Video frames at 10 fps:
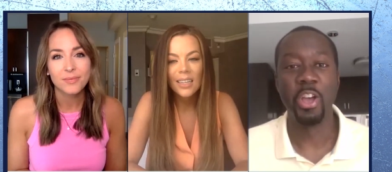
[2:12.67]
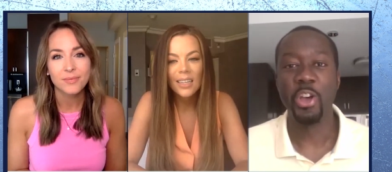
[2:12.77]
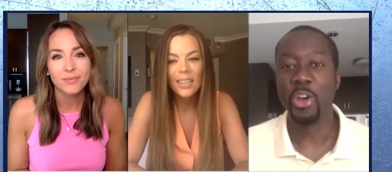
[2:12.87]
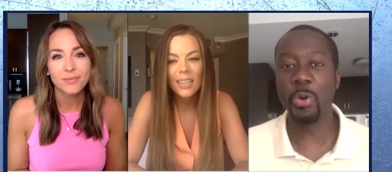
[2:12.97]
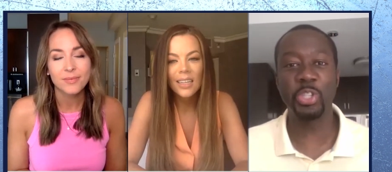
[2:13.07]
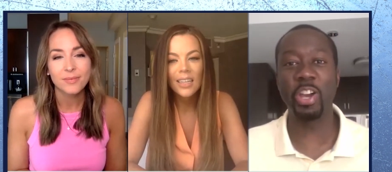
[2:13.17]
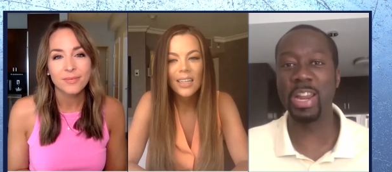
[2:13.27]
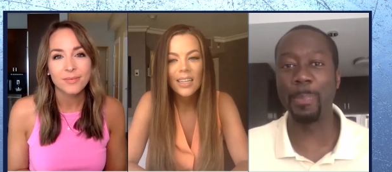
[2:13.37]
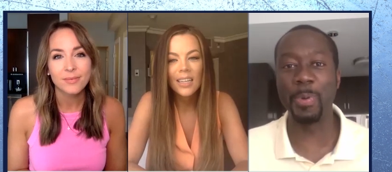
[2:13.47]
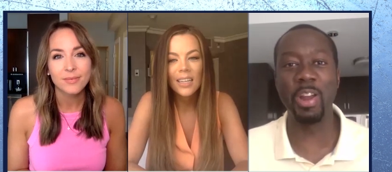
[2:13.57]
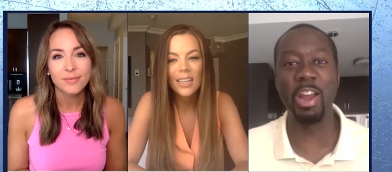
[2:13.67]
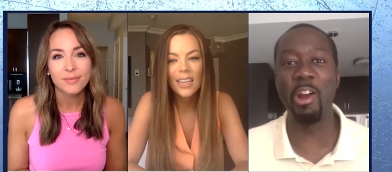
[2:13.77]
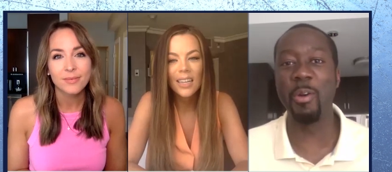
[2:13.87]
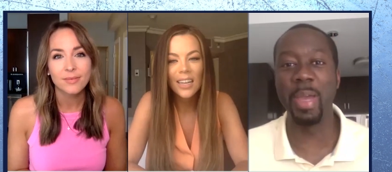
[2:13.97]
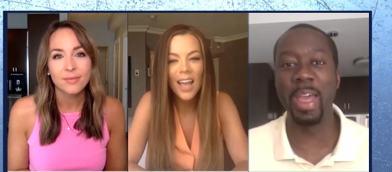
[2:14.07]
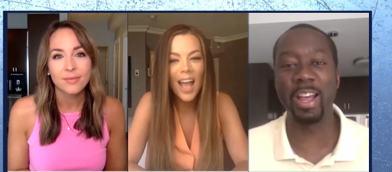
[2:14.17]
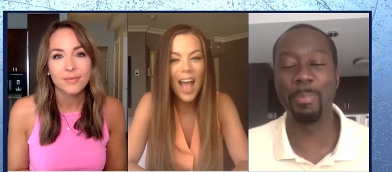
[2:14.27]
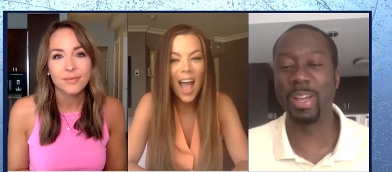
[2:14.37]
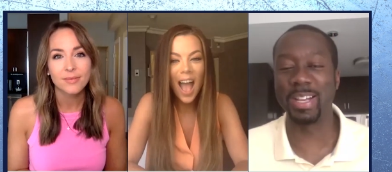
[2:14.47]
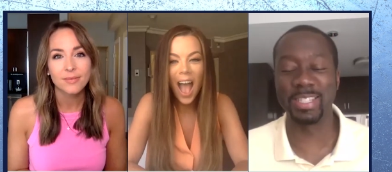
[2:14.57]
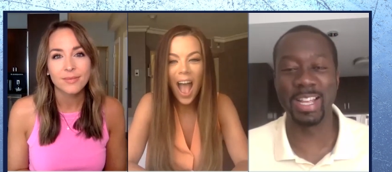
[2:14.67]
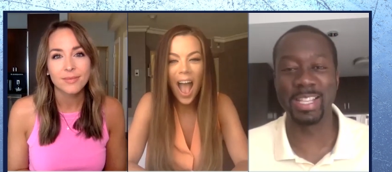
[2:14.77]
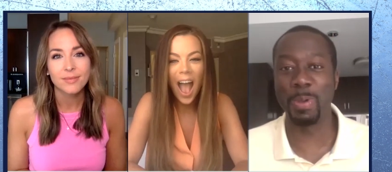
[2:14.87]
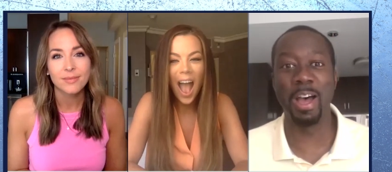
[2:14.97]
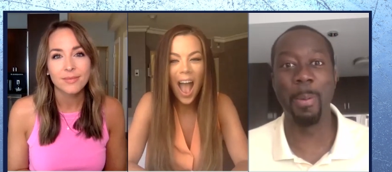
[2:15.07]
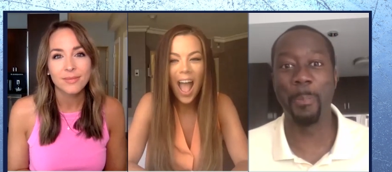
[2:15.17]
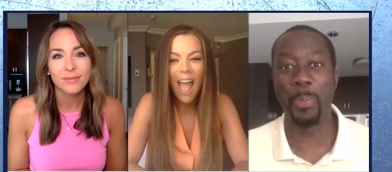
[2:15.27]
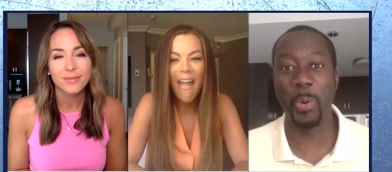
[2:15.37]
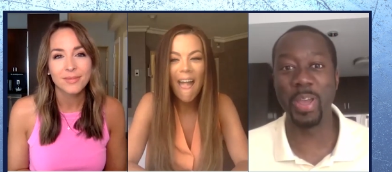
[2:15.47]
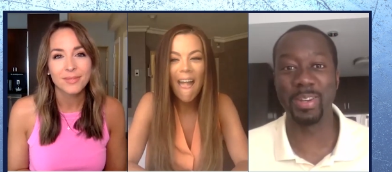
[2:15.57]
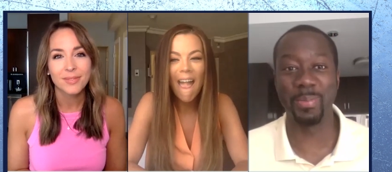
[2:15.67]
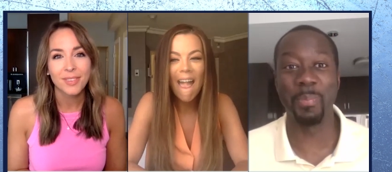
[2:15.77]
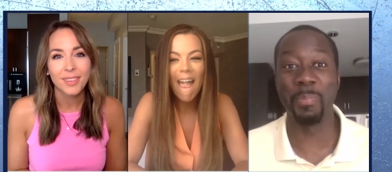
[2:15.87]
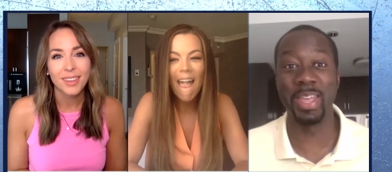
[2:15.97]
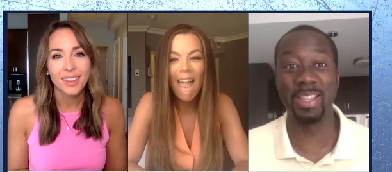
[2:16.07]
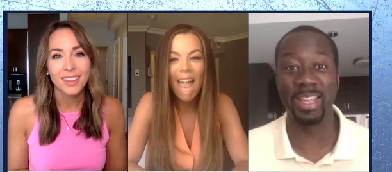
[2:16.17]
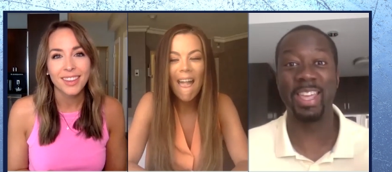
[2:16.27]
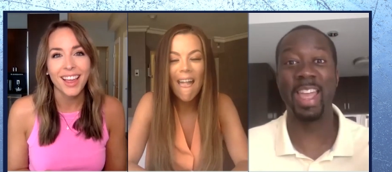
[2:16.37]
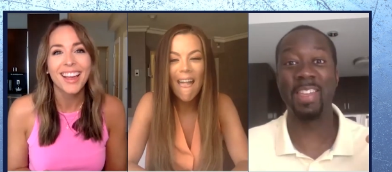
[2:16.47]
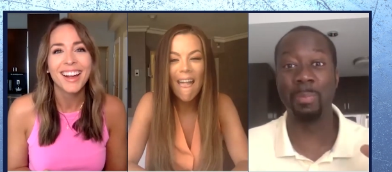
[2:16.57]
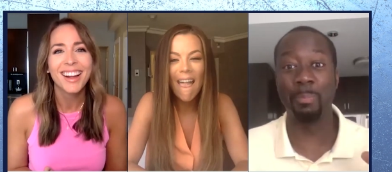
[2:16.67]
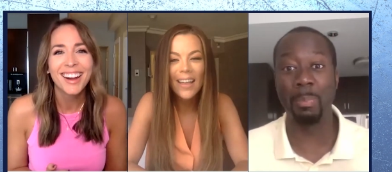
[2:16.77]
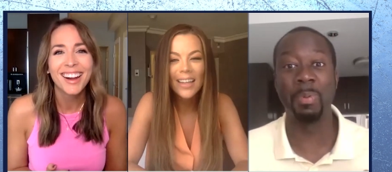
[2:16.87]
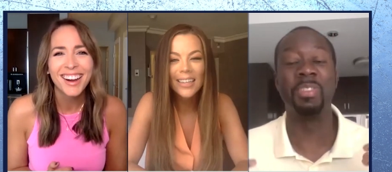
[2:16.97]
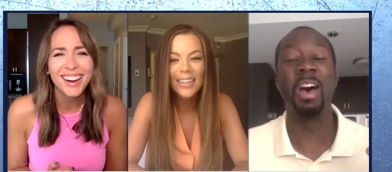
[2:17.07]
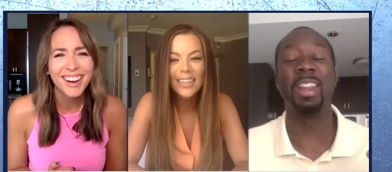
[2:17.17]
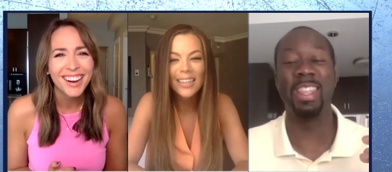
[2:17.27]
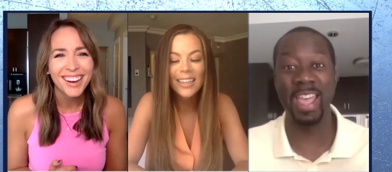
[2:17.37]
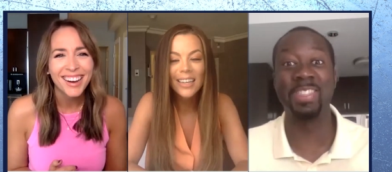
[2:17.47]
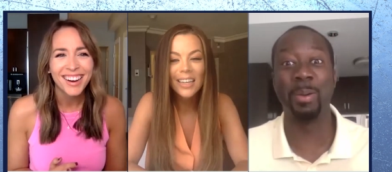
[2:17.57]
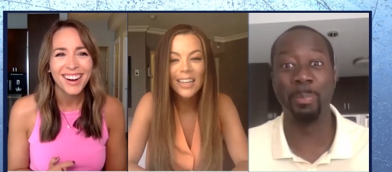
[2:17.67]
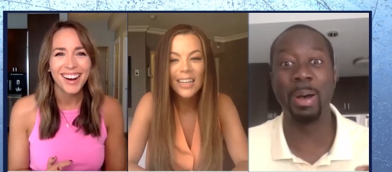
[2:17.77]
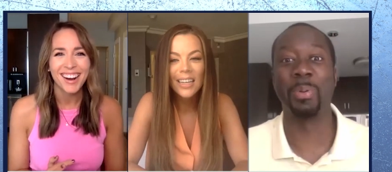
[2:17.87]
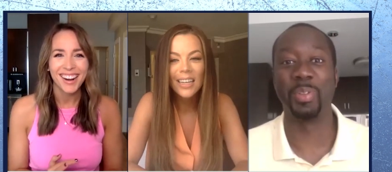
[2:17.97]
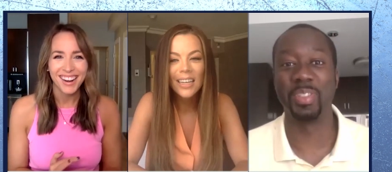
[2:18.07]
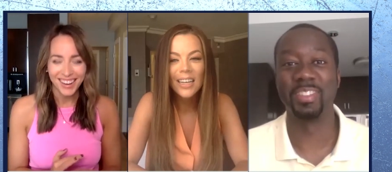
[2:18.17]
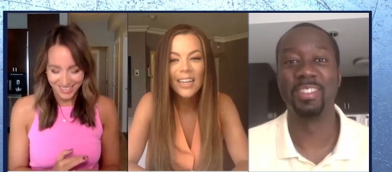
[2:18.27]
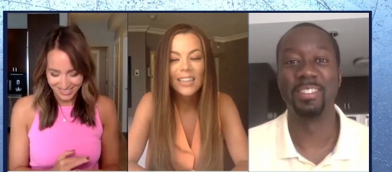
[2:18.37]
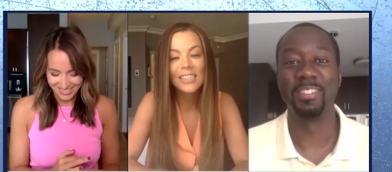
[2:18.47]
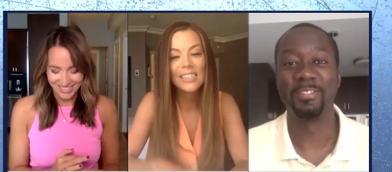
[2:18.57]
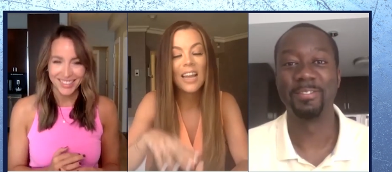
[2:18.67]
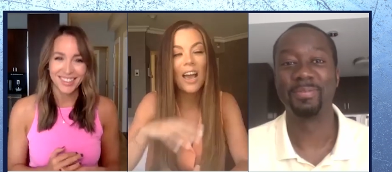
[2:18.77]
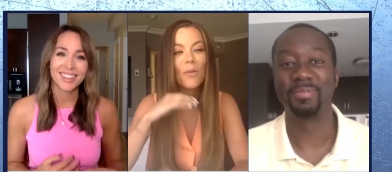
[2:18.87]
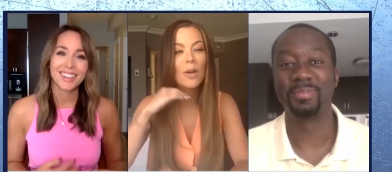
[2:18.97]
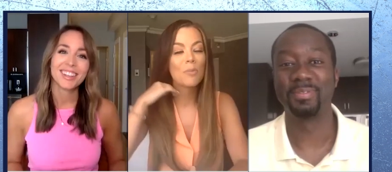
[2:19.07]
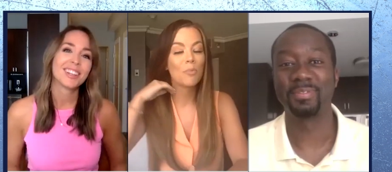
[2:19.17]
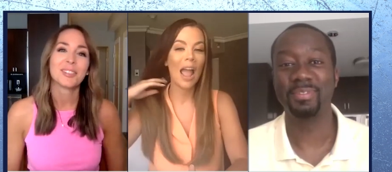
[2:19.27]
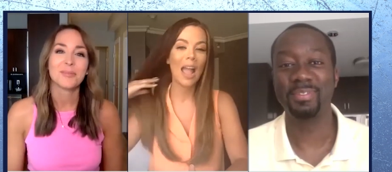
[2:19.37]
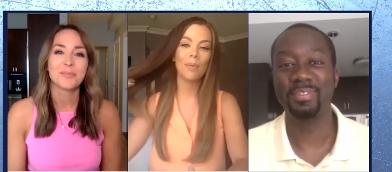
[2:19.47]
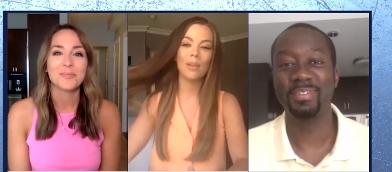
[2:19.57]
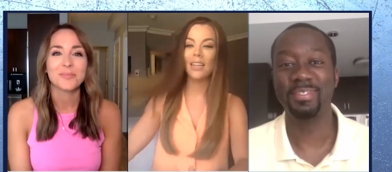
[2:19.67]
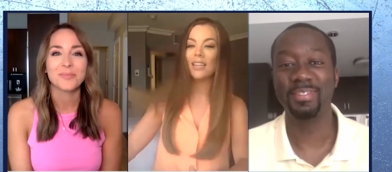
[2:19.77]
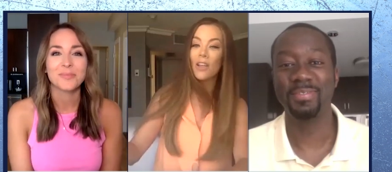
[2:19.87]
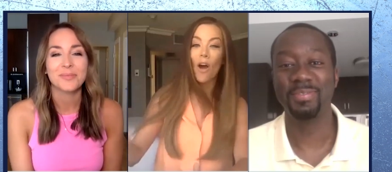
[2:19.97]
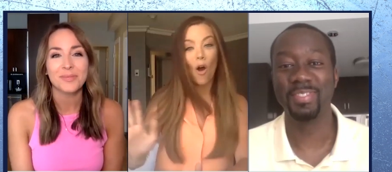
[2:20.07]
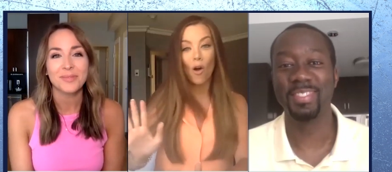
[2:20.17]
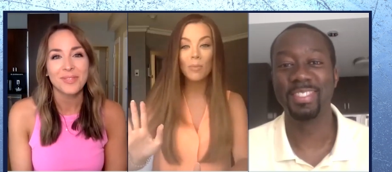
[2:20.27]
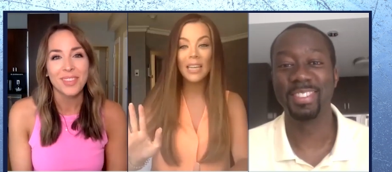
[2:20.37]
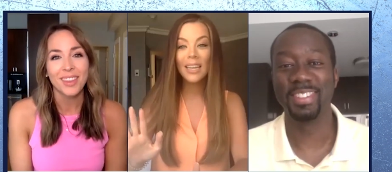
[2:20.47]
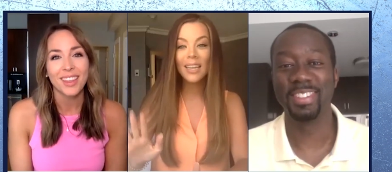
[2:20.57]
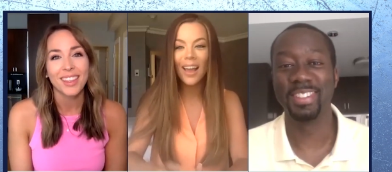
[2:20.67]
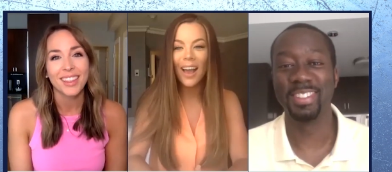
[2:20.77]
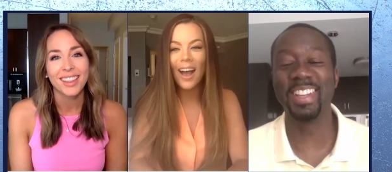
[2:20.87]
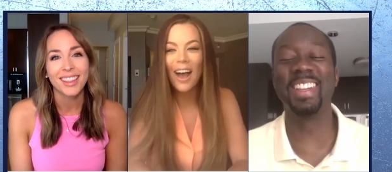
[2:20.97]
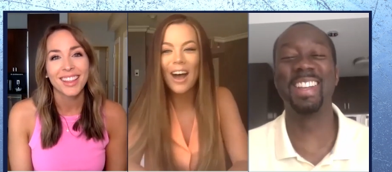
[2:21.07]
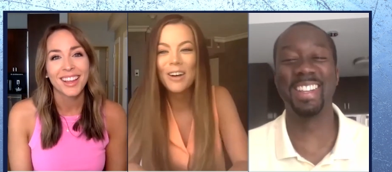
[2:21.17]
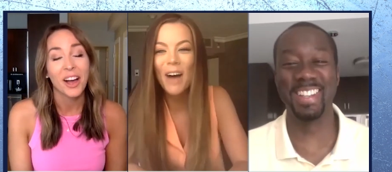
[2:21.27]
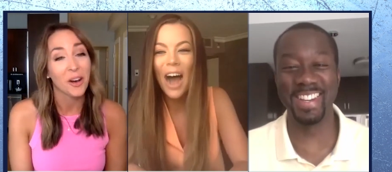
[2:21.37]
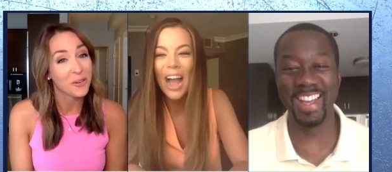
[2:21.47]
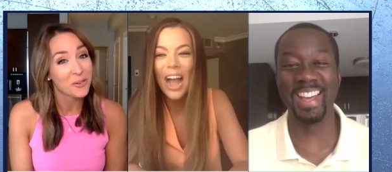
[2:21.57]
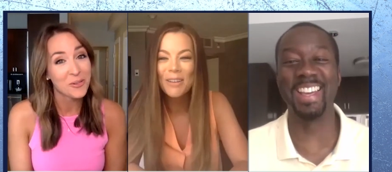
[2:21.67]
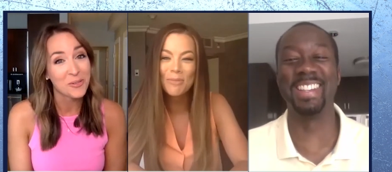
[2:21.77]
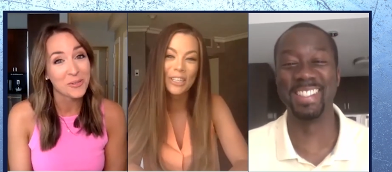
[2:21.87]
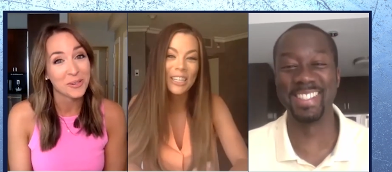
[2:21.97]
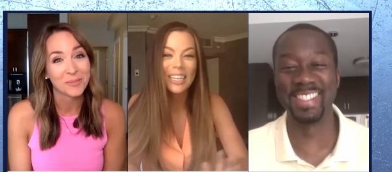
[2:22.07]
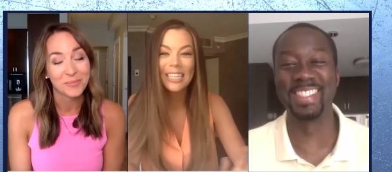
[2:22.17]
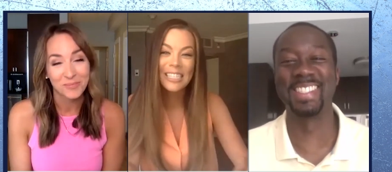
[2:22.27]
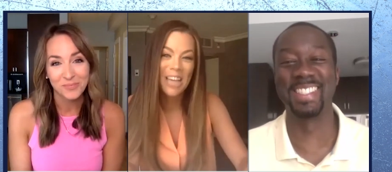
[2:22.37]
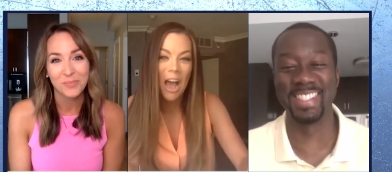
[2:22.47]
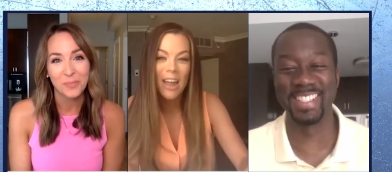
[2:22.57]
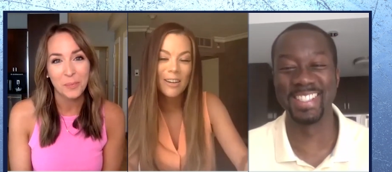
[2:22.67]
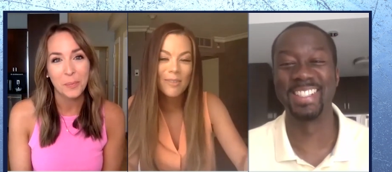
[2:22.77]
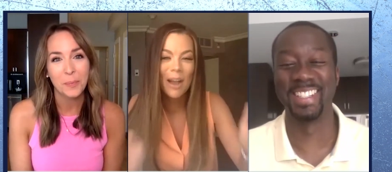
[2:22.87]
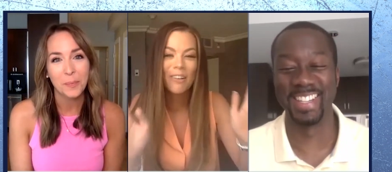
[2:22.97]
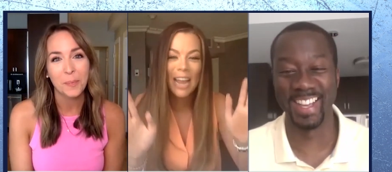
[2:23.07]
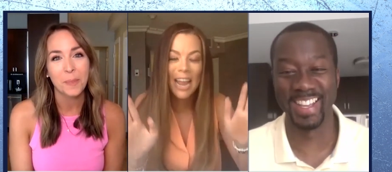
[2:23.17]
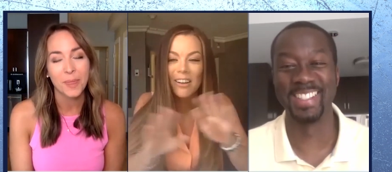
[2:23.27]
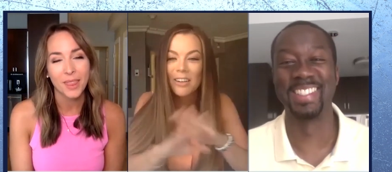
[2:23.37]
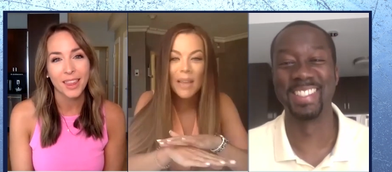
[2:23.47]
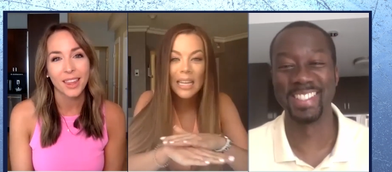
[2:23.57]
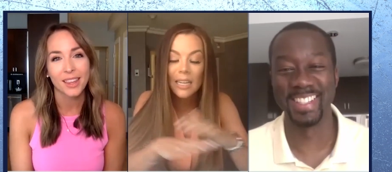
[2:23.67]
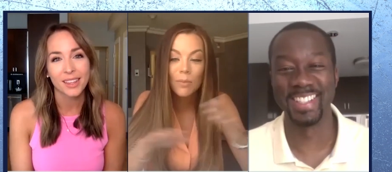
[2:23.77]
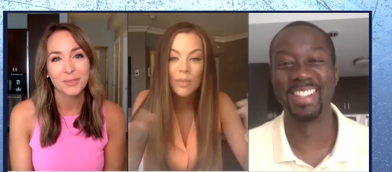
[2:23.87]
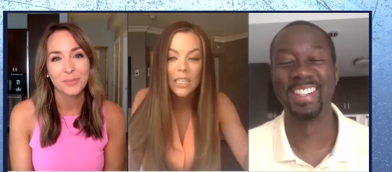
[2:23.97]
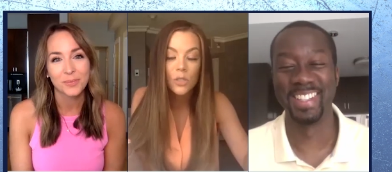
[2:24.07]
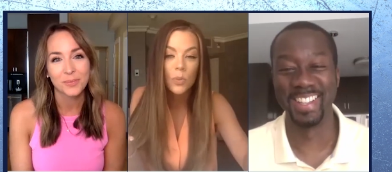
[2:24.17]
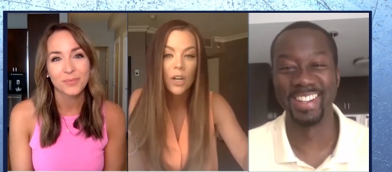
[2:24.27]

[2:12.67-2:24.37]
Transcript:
Speaker 1: Who's hooking up your hair and makeup? Because it's been on point being like in the bubble, but not in the bubble.
Speaker 2: Listen, I don't want to brag, but it is all me. I am learning a ton about hair and makeup because we